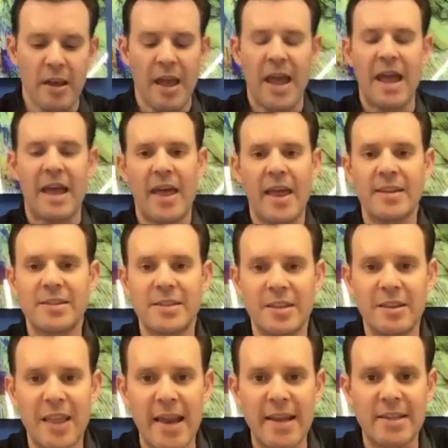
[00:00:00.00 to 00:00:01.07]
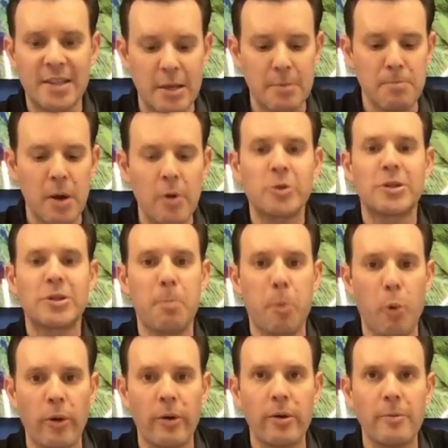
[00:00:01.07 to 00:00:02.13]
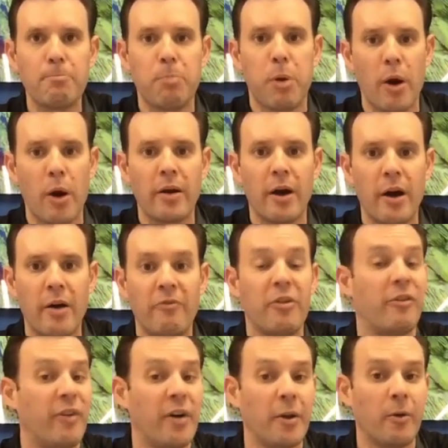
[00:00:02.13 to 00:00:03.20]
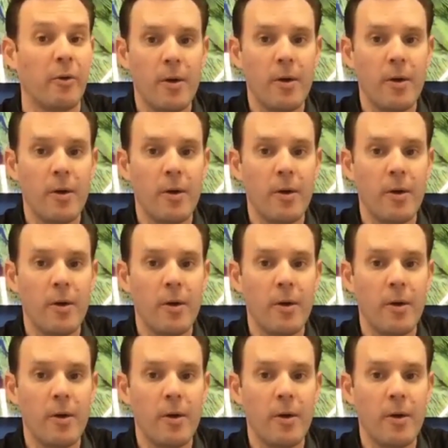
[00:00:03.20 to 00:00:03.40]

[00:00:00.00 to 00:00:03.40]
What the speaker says: And that is the most important part of the funnel.